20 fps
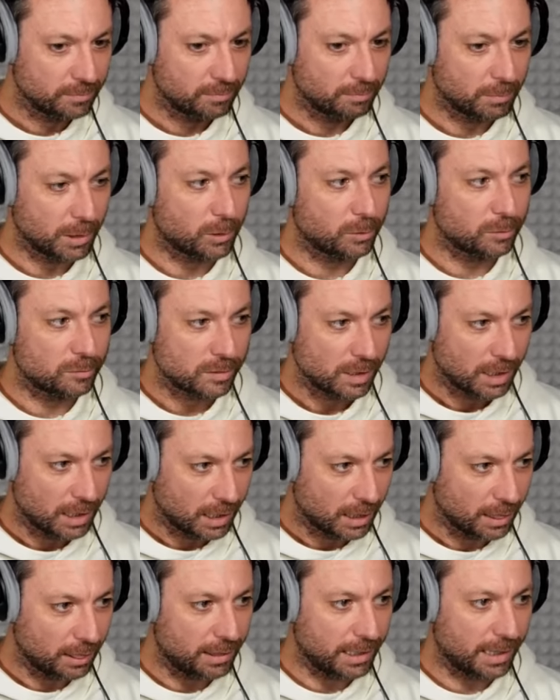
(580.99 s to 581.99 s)
because
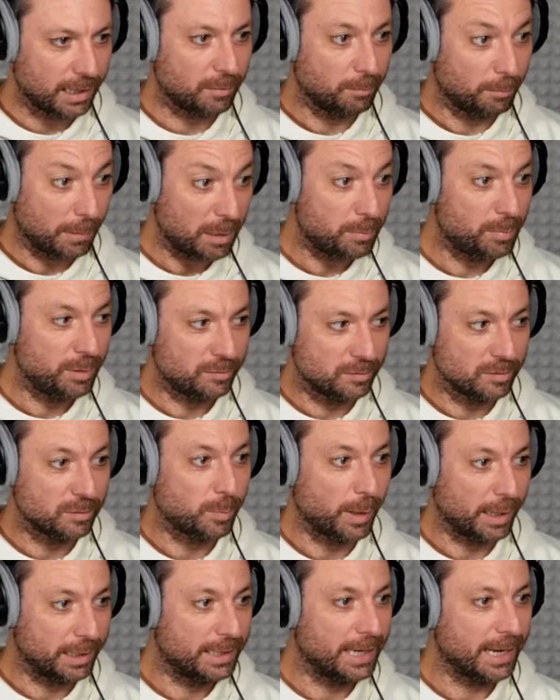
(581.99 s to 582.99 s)
that my business
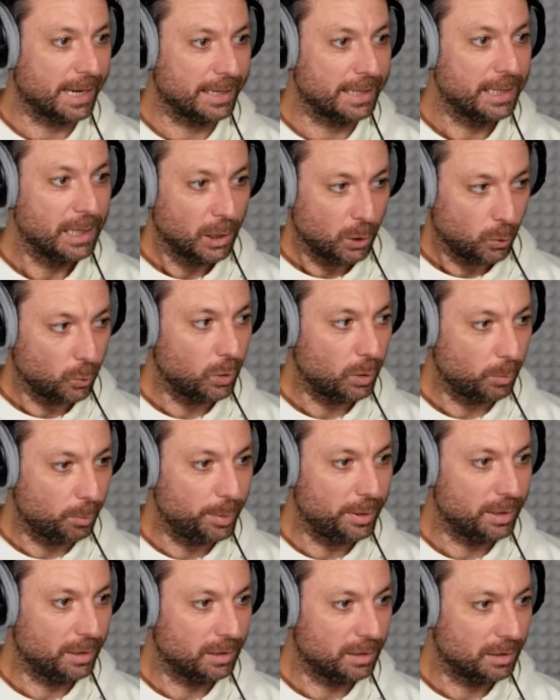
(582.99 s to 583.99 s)
by then
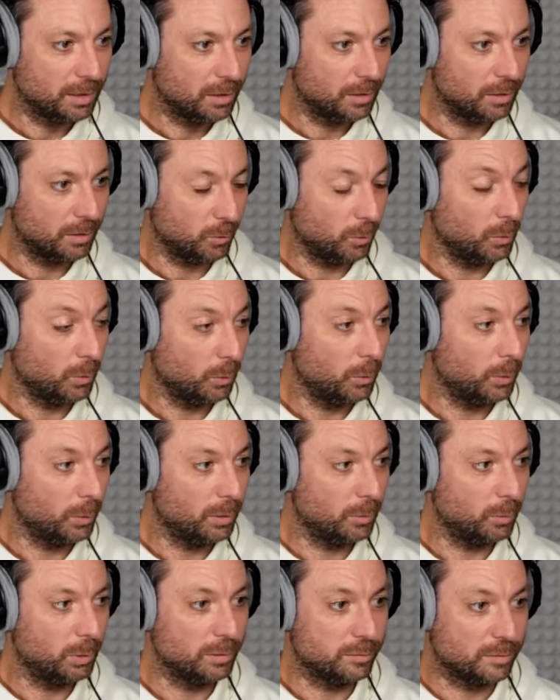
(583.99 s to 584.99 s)

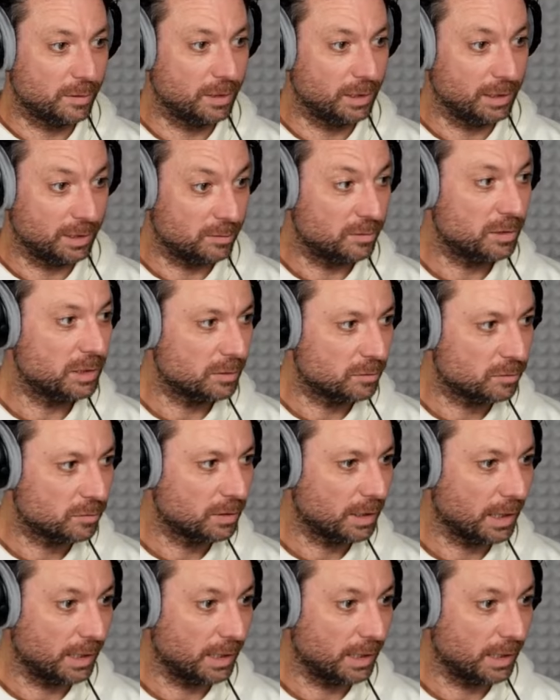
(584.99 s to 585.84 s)
will still exist,